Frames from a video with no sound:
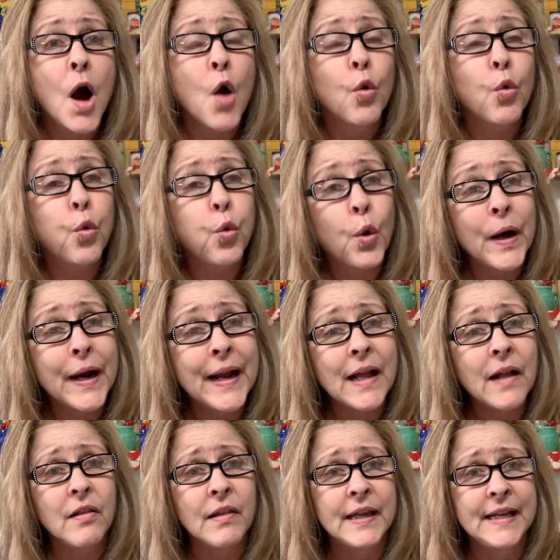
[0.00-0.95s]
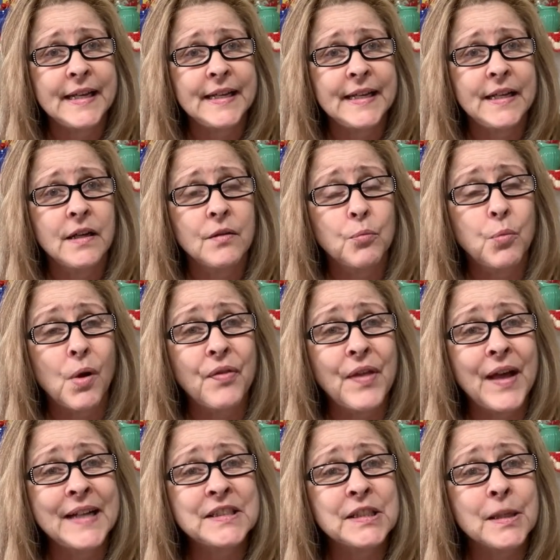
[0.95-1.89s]
Really? Well,
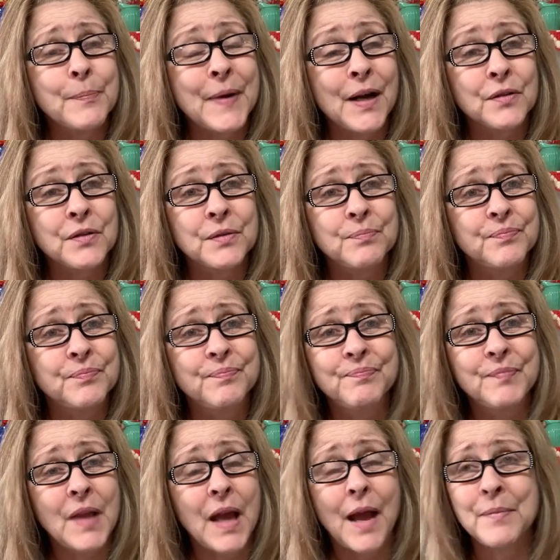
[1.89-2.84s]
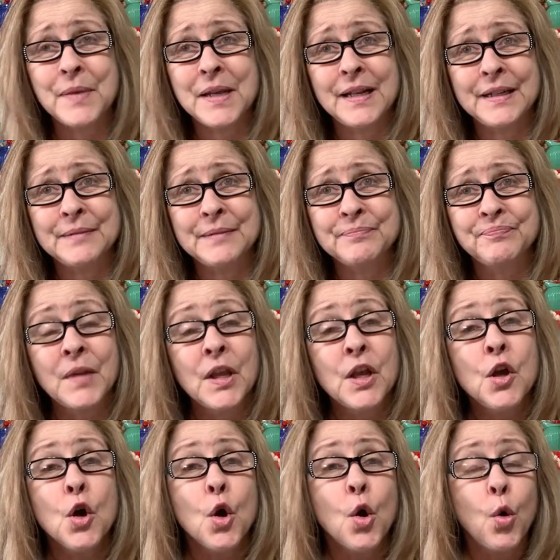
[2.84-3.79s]
that's about, I mean,
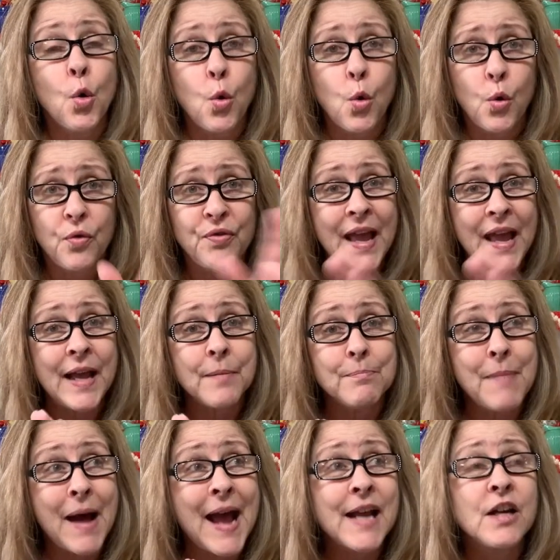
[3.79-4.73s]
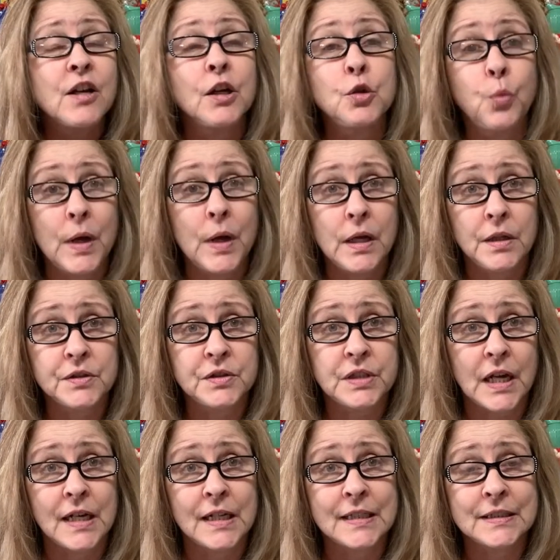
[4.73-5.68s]
they my Goodwill
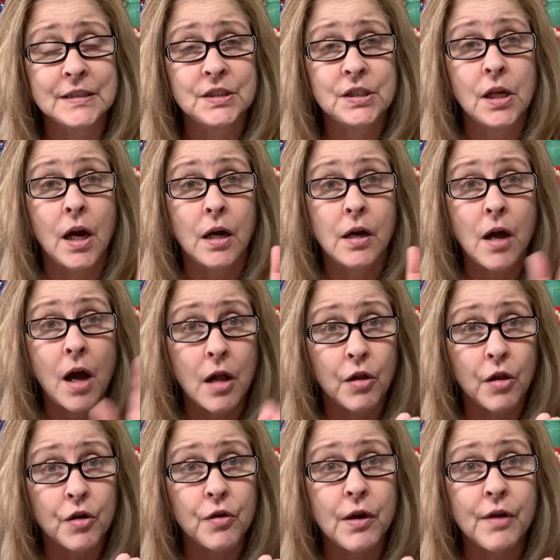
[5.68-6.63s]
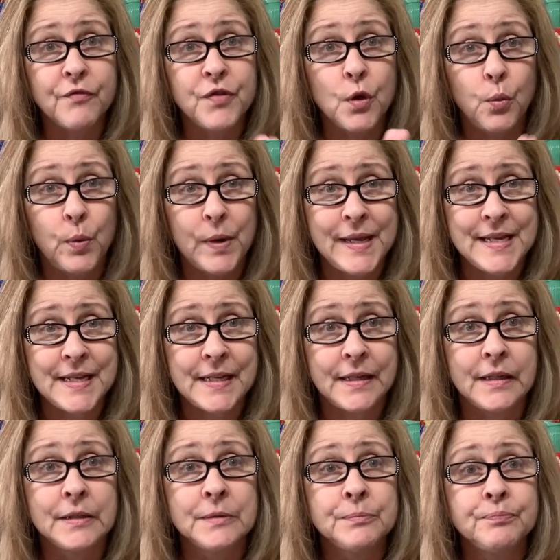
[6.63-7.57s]
does a color of the
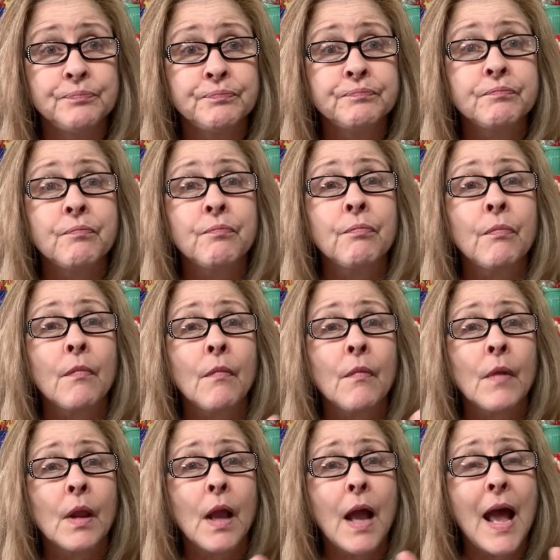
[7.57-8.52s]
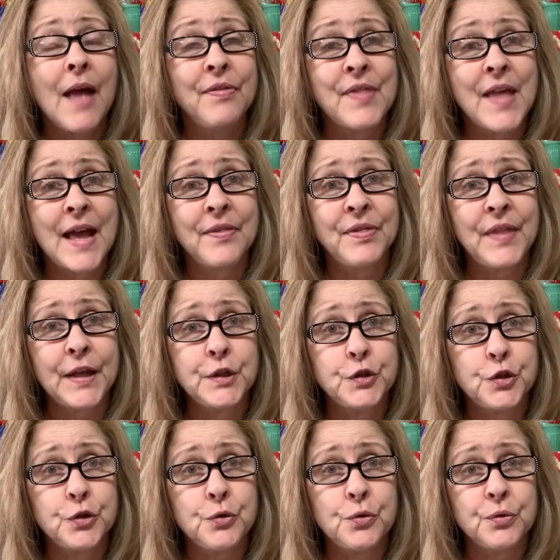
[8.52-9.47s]
week, and then they
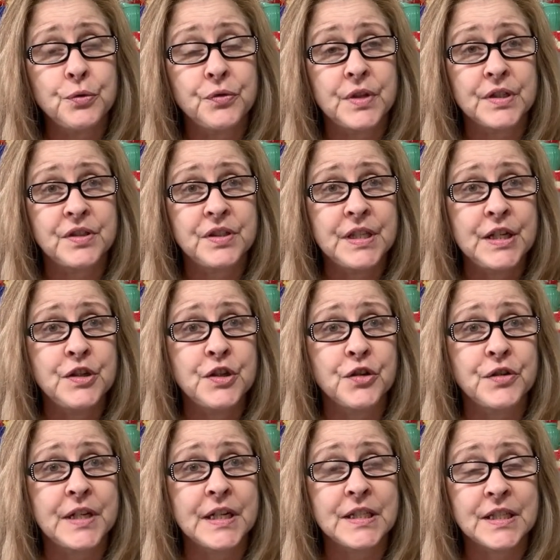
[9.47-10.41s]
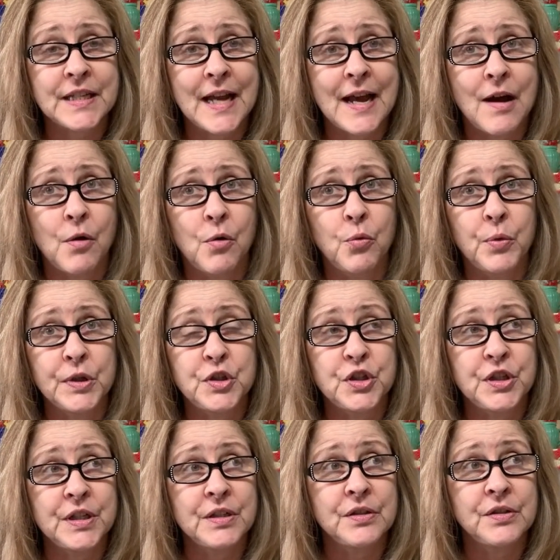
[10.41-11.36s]
do the senior discount,
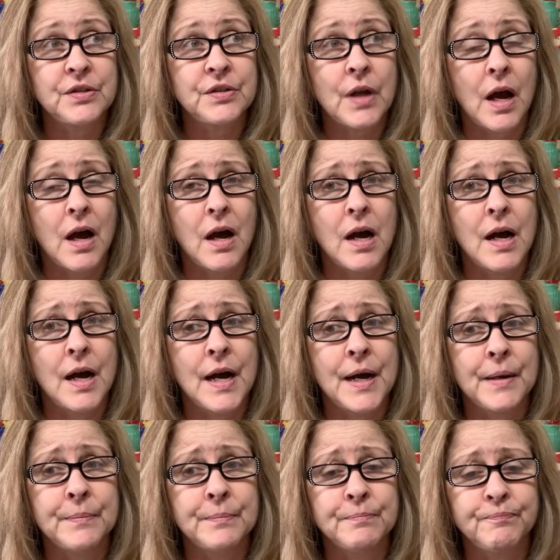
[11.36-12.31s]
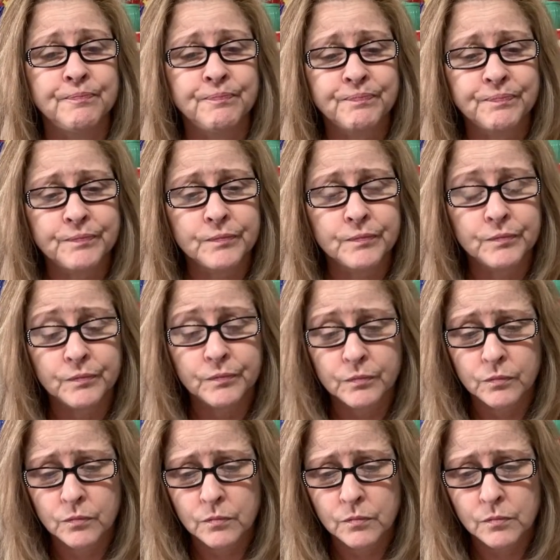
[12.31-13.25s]
which is um,
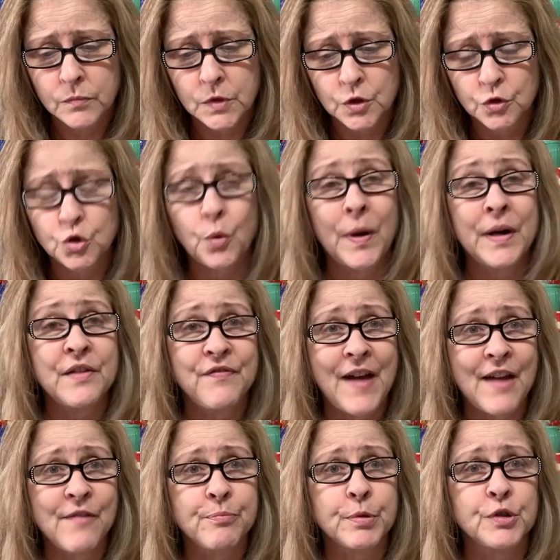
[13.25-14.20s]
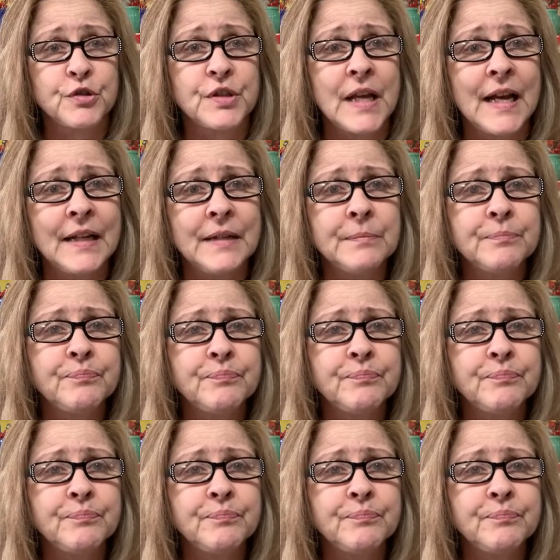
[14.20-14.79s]
25%.